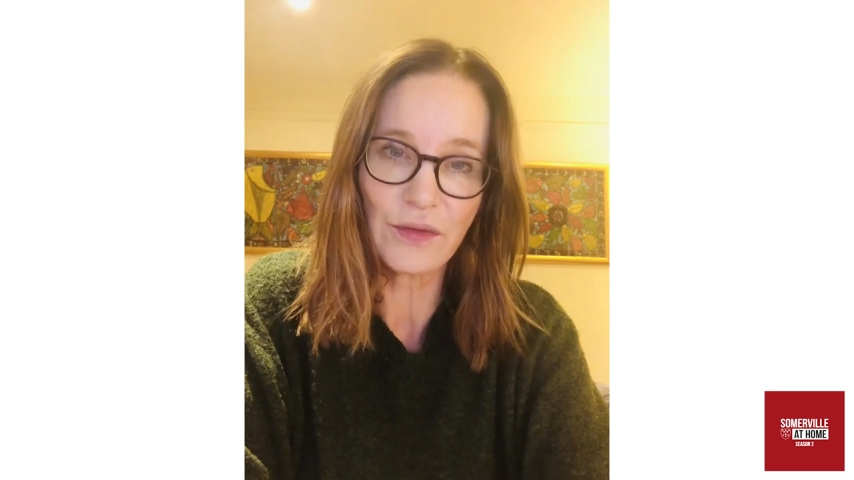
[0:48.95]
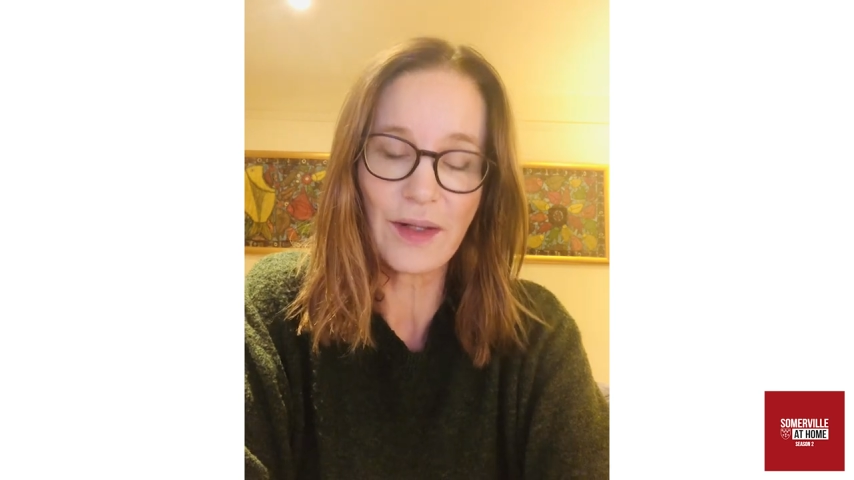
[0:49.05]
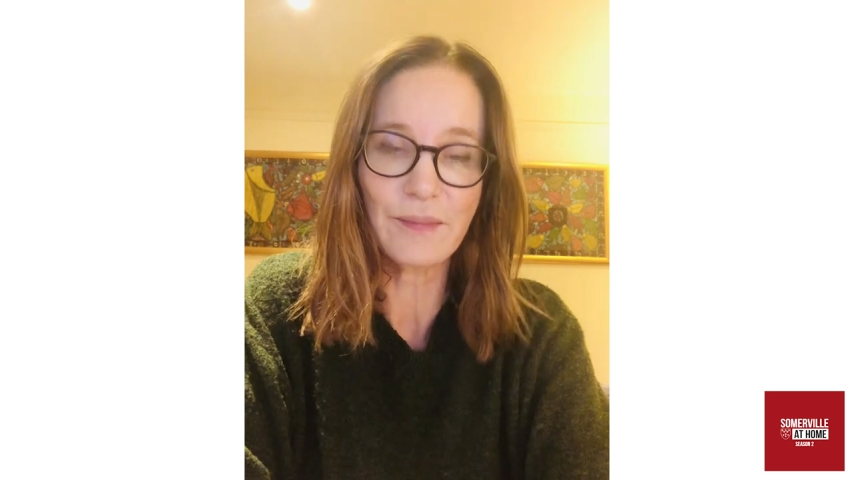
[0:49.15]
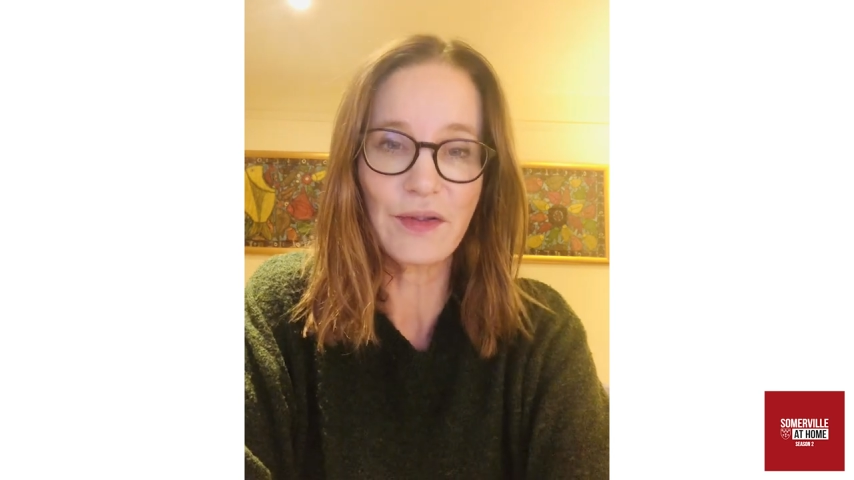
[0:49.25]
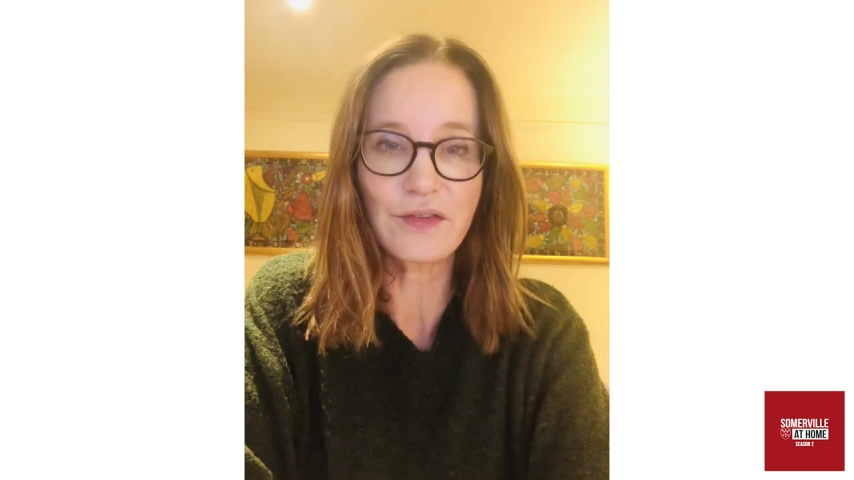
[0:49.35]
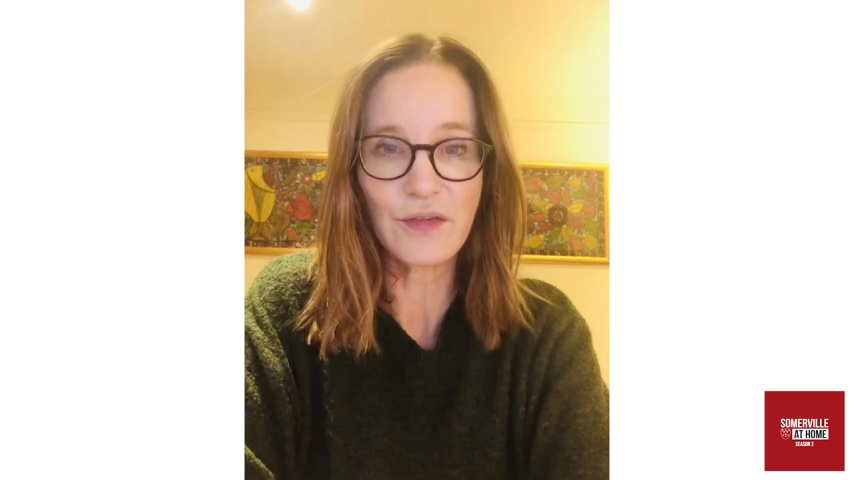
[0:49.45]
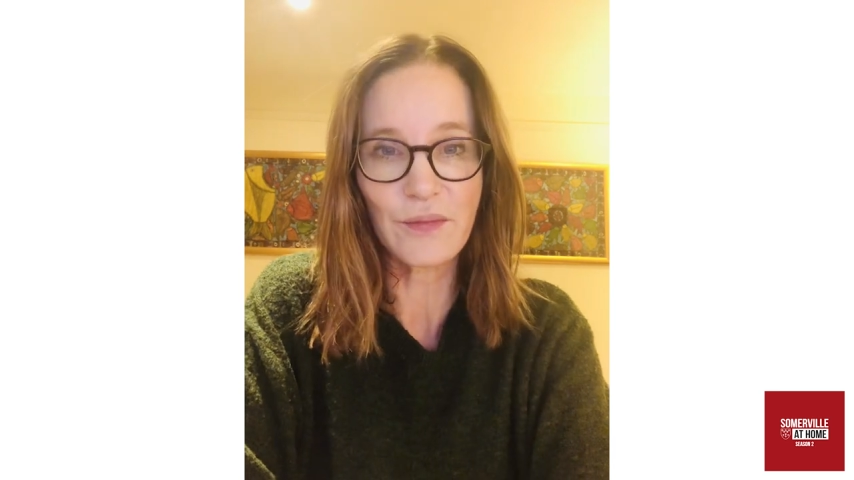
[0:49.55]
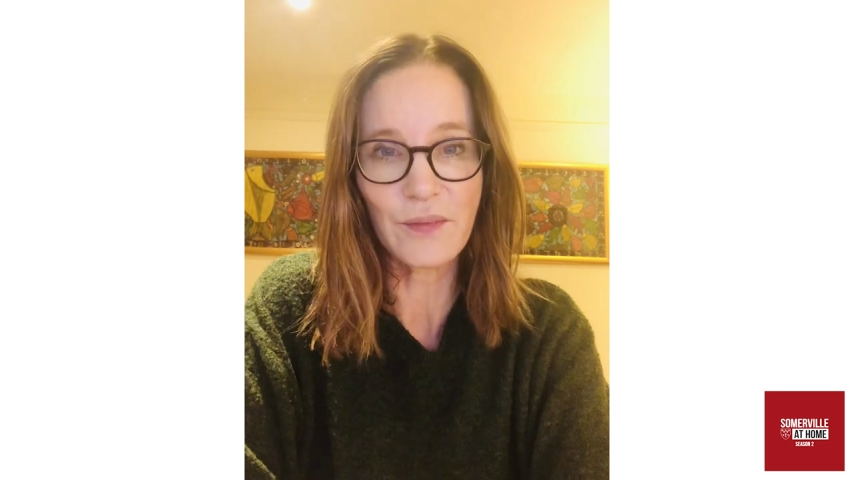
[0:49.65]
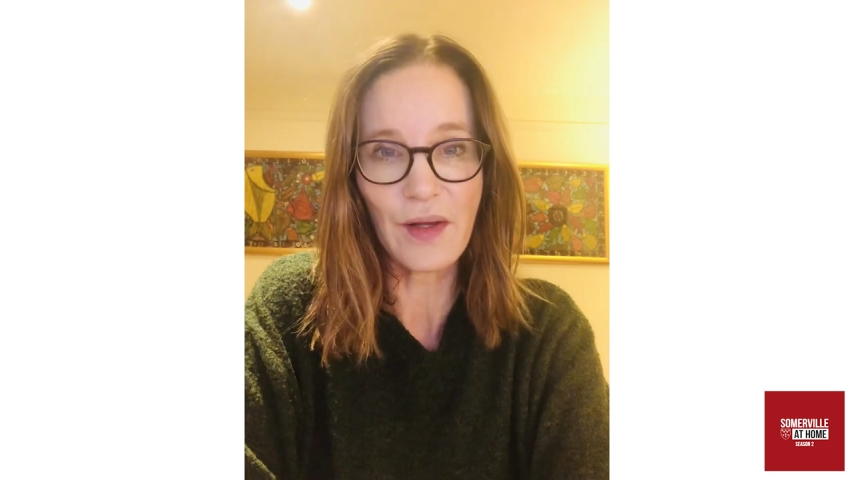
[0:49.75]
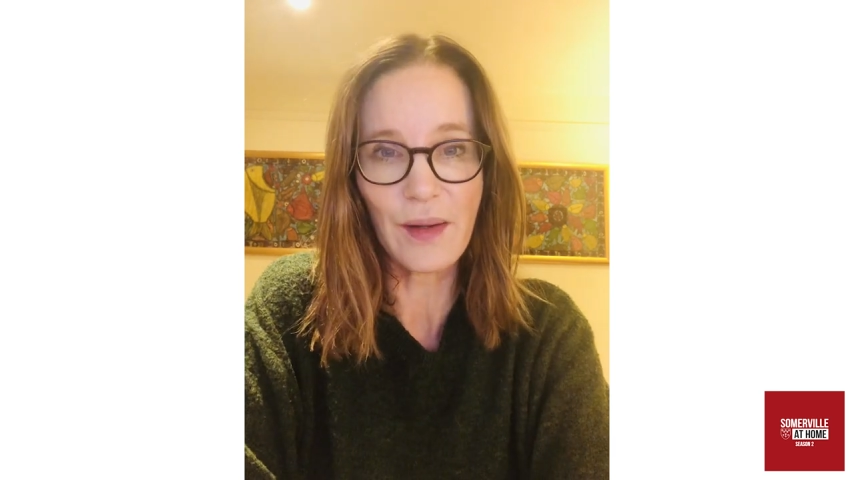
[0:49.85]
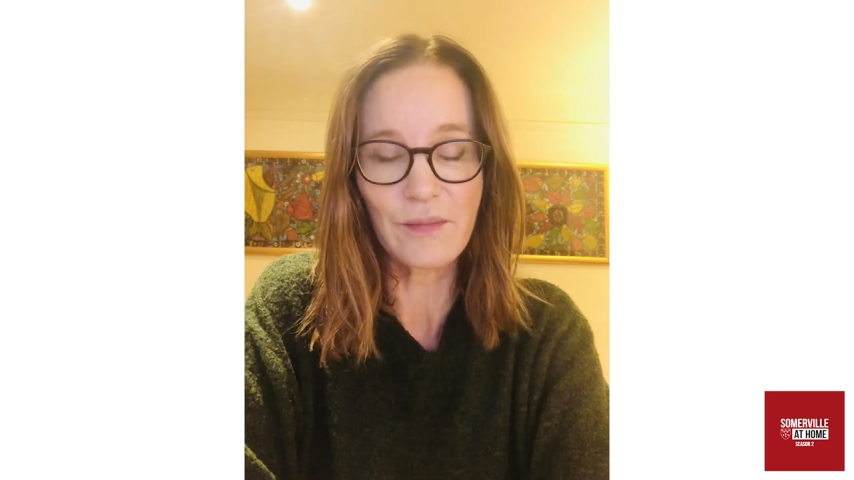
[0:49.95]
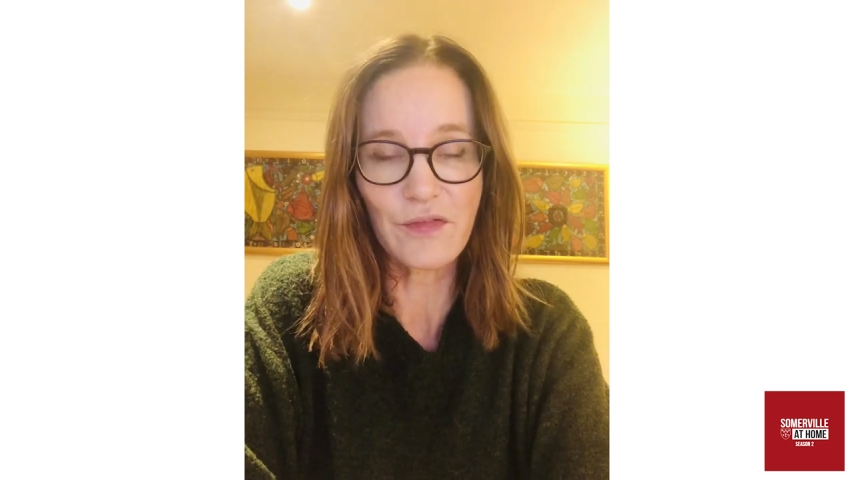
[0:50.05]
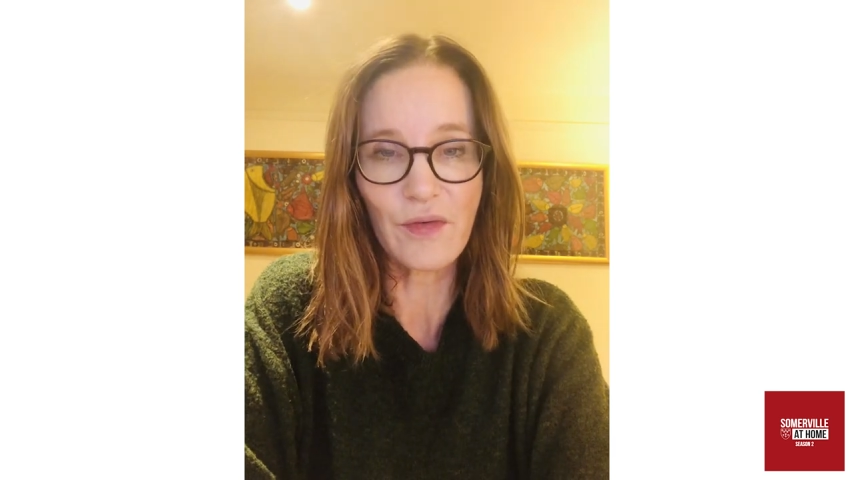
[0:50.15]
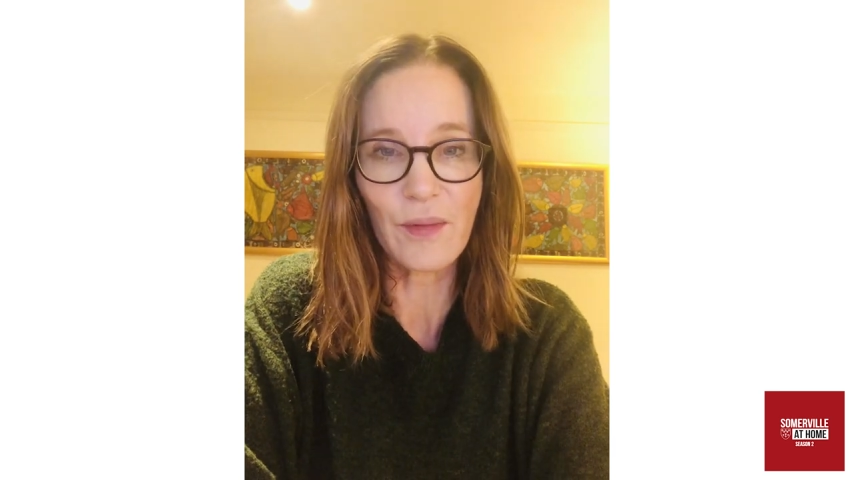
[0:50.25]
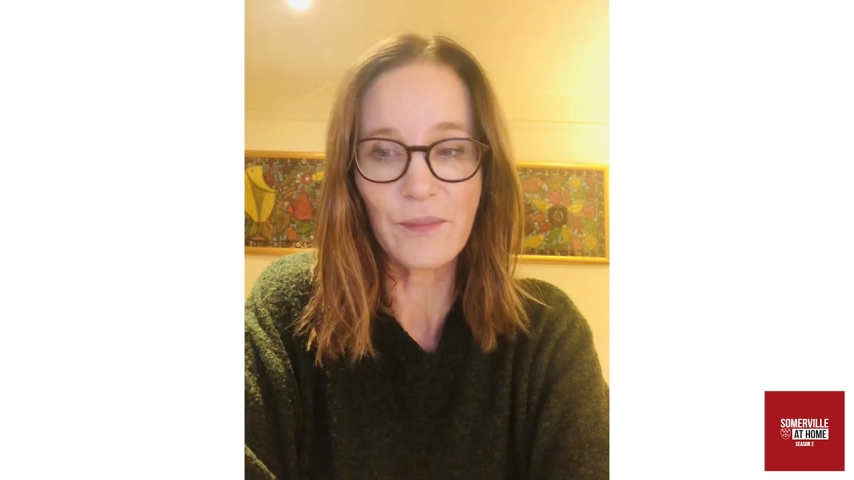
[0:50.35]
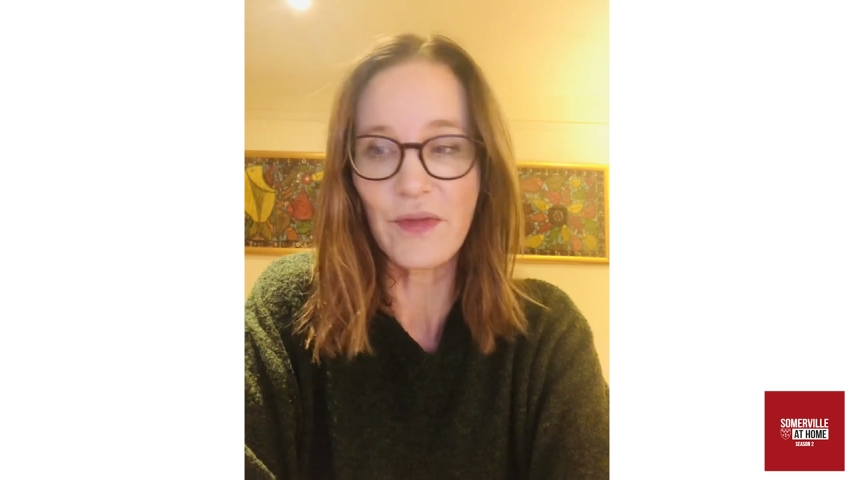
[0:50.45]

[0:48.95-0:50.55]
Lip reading: and most of them come from the